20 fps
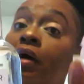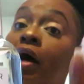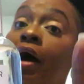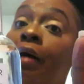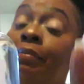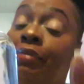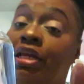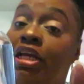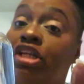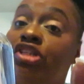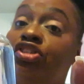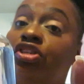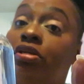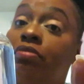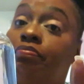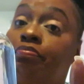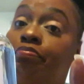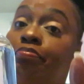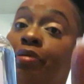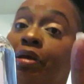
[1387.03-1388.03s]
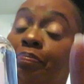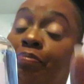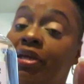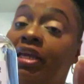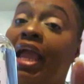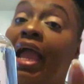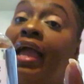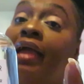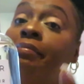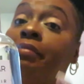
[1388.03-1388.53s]
I'm gonna need you to pimp
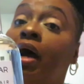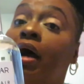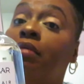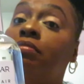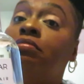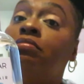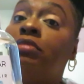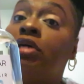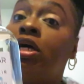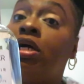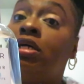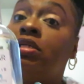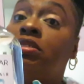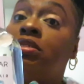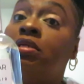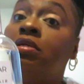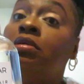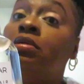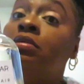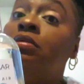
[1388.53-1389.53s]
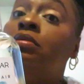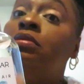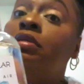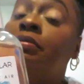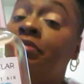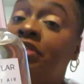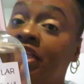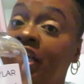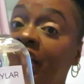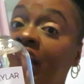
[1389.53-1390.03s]
your game up because
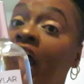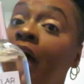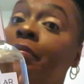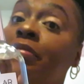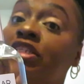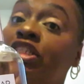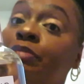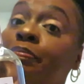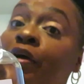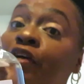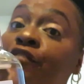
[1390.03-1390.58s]
let me tell you how much this